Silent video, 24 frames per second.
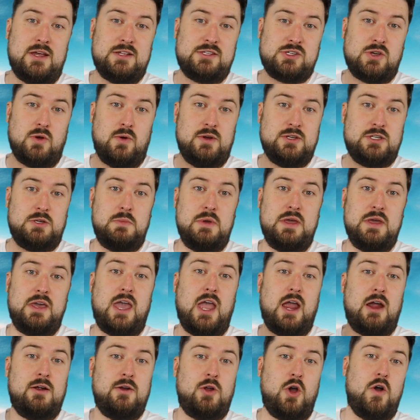that's going to be
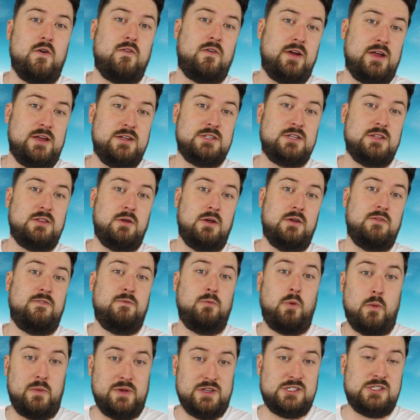carried over into the
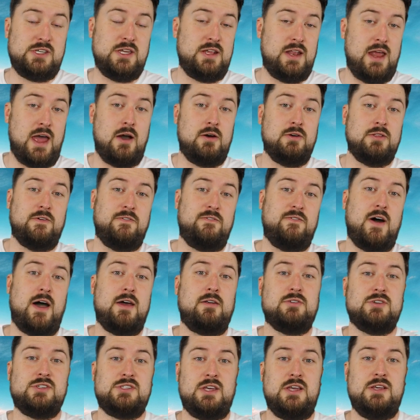what we see now in the
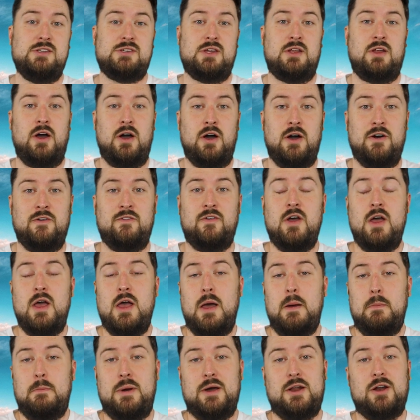final season of
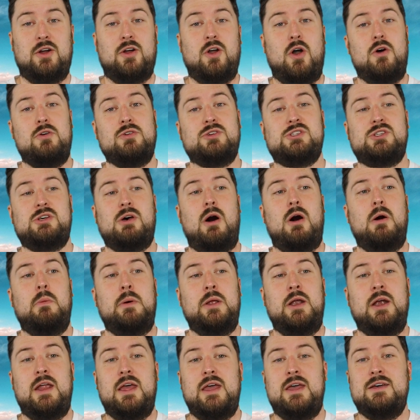Better Call Saul.
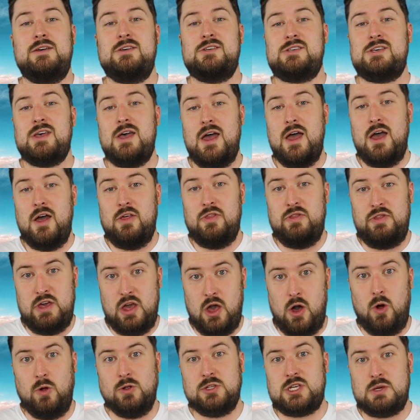But it is the
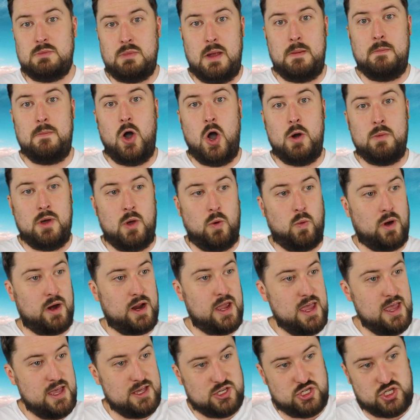ultimate moment where
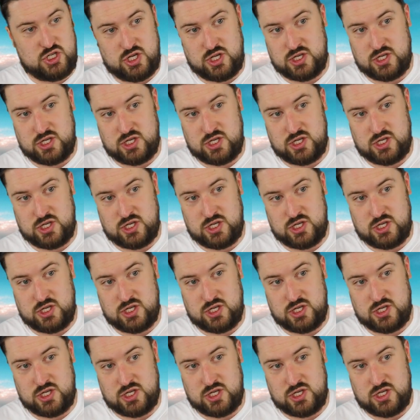he is